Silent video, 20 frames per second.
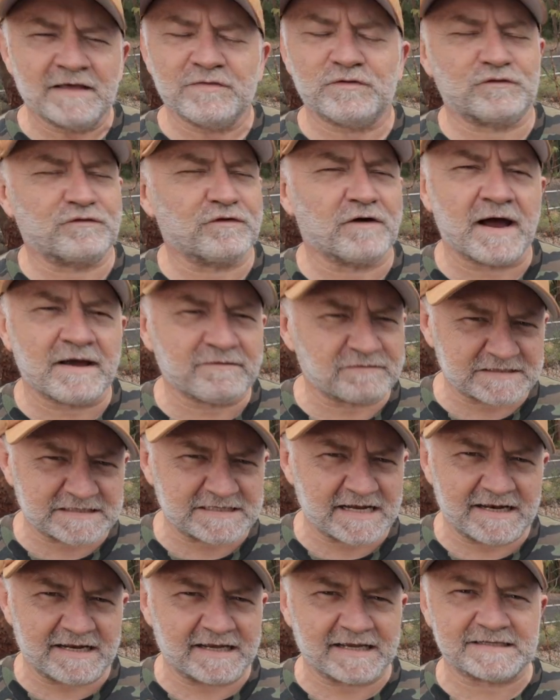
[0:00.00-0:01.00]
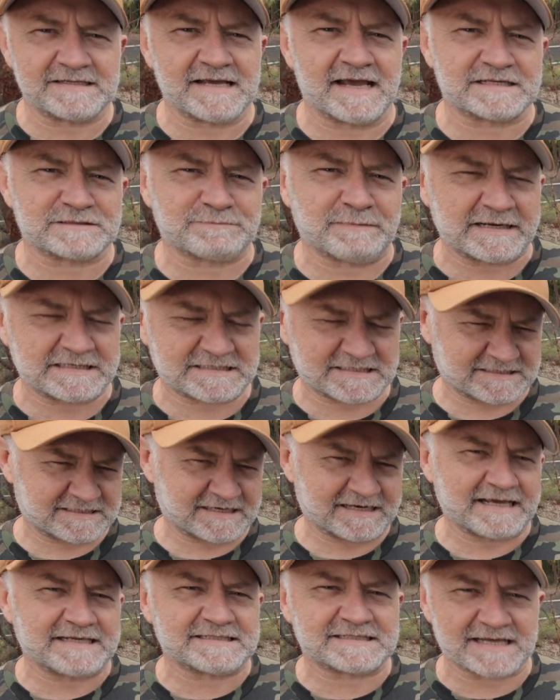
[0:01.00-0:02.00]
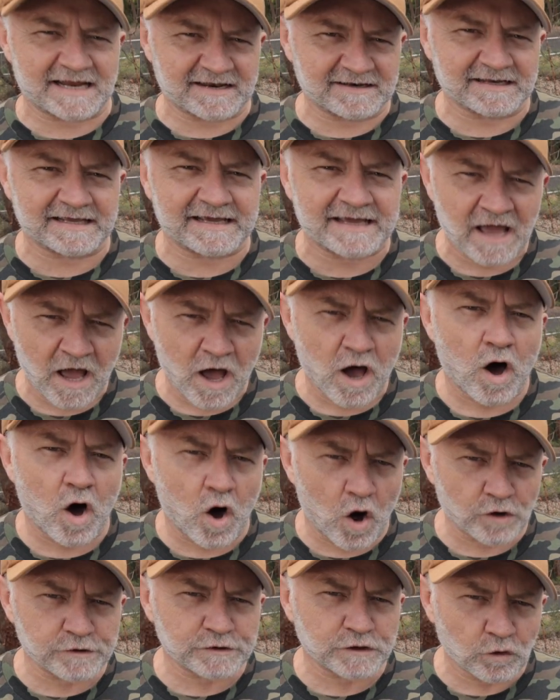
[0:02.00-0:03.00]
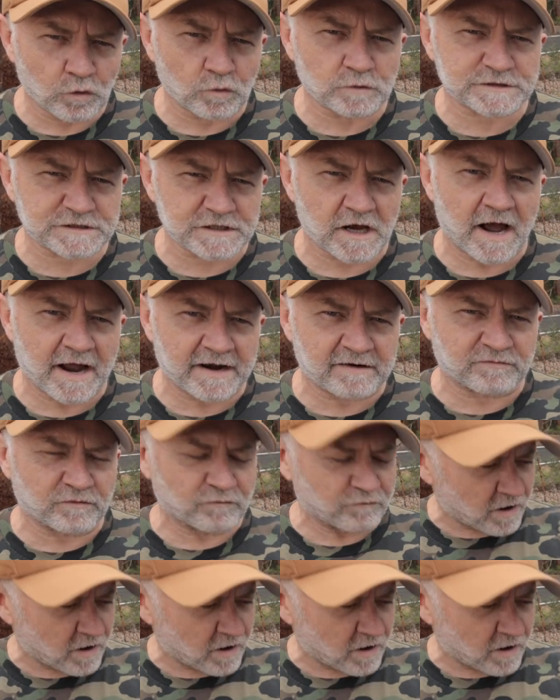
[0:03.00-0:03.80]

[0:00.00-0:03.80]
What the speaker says: the driver's sending a text message and he's suddenly on your side of the